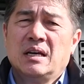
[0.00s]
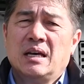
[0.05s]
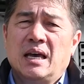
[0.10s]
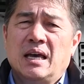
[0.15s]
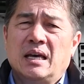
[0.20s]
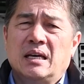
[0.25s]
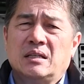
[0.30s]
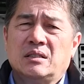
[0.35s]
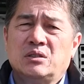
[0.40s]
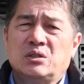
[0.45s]

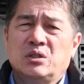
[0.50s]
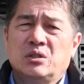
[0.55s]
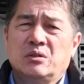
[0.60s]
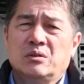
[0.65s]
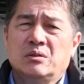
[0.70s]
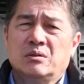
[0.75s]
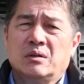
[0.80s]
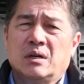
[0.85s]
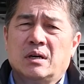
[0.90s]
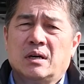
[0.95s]
and
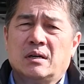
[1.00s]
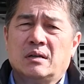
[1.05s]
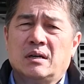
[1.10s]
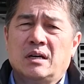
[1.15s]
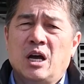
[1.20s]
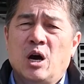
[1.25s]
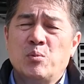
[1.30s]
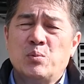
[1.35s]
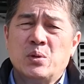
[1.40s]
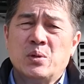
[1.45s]
to uh,
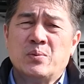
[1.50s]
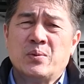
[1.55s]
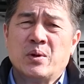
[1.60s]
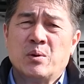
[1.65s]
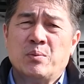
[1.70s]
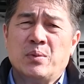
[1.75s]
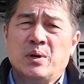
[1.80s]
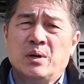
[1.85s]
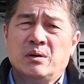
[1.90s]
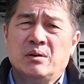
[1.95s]
help you
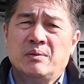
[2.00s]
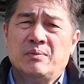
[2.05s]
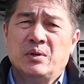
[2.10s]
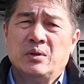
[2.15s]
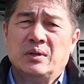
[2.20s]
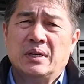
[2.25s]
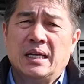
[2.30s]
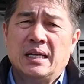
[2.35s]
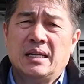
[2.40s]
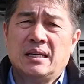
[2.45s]
rebuild if
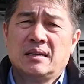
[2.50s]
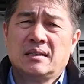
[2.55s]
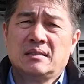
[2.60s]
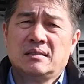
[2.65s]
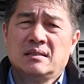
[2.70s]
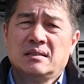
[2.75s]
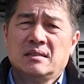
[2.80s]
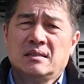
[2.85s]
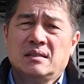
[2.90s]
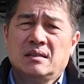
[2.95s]
you need it.
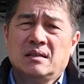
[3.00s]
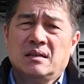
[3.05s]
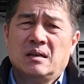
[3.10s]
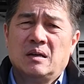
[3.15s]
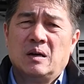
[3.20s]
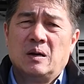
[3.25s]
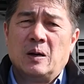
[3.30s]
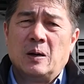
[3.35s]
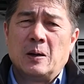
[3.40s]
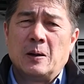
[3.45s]

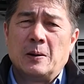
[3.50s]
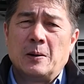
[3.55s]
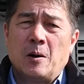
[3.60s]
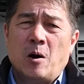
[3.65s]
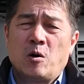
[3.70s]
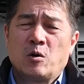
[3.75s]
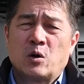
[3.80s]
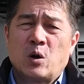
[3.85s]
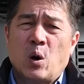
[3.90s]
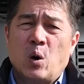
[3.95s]
Uh,
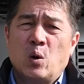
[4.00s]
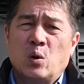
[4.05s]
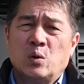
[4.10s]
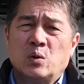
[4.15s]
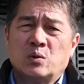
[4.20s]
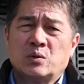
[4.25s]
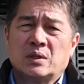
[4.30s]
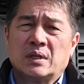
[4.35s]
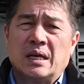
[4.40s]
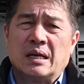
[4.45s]
our
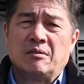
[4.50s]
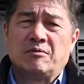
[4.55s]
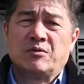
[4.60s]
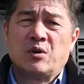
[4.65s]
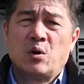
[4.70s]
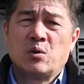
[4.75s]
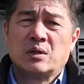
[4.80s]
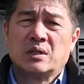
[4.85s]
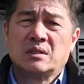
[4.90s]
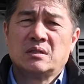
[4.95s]
goals and
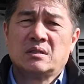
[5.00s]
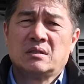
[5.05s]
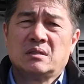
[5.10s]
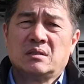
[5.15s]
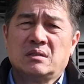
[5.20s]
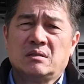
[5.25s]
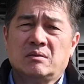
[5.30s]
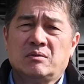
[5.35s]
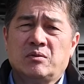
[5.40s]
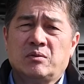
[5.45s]

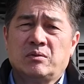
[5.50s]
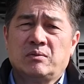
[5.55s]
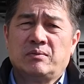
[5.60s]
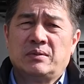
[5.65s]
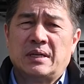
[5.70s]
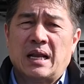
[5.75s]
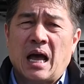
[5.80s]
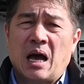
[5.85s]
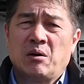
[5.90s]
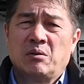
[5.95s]
focus
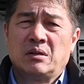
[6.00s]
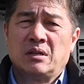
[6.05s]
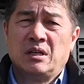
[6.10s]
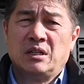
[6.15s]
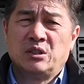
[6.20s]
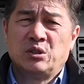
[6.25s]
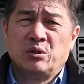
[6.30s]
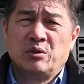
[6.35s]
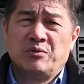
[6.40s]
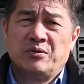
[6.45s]
now and
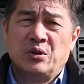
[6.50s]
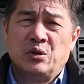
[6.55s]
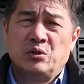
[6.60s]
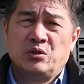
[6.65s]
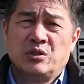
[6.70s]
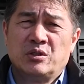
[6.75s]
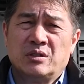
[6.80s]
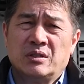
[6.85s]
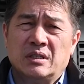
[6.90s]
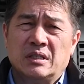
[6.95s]
into the
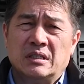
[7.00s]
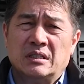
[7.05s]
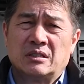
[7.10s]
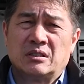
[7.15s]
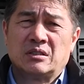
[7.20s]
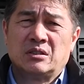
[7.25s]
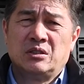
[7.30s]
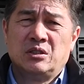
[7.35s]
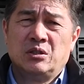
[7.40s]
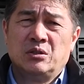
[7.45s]
future
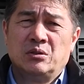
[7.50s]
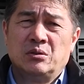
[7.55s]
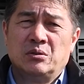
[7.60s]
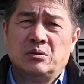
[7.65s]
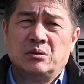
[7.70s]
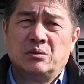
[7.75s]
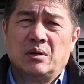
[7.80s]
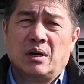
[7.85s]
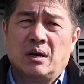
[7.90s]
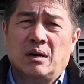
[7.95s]
is
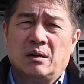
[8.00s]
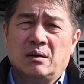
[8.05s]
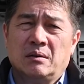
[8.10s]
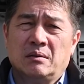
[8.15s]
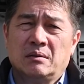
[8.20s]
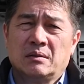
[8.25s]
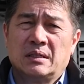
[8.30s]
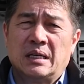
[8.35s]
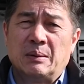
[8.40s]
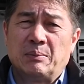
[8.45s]
to uh,
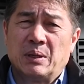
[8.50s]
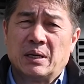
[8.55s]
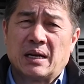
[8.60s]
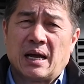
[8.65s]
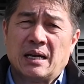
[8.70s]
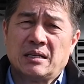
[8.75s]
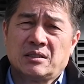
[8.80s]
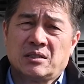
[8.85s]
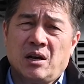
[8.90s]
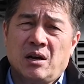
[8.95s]
keep the
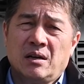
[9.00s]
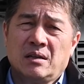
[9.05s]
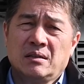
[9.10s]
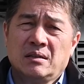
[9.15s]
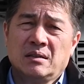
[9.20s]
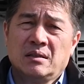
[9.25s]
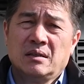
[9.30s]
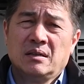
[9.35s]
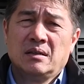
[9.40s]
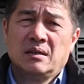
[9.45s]
lights on.
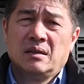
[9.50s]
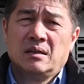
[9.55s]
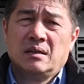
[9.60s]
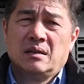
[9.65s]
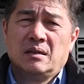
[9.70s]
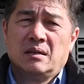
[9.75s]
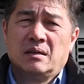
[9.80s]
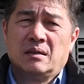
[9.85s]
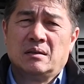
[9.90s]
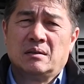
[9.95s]

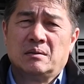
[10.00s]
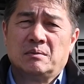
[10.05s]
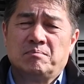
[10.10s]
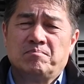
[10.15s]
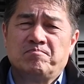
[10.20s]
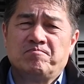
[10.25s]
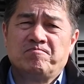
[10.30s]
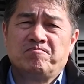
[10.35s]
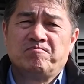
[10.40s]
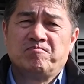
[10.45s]

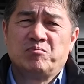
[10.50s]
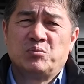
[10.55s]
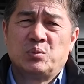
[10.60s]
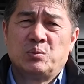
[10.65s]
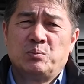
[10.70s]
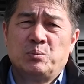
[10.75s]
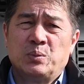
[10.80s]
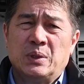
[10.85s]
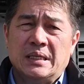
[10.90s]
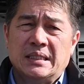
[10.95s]
Um,
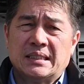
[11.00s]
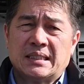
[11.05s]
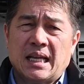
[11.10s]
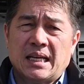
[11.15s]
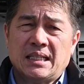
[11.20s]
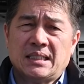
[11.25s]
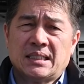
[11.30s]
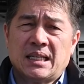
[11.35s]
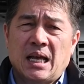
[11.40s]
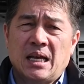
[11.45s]
please
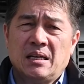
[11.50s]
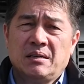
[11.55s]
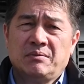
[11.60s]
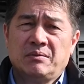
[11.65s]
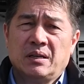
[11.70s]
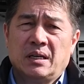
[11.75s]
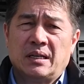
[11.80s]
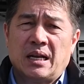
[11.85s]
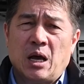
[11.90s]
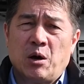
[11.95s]
stay safe
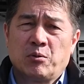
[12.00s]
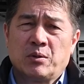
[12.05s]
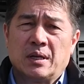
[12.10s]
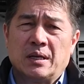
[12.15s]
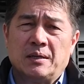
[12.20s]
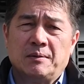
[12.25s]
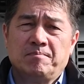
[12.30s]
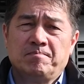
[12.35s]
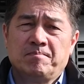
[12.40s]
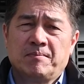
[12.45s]
and
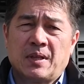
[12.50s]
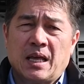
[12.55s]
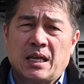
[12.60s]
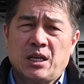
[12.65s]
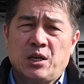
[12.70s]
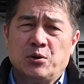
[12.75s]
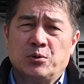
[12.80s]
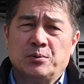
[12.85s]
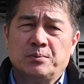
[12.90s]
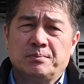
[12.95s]
healthy.
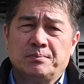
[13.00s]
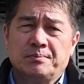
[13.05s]
Thank you.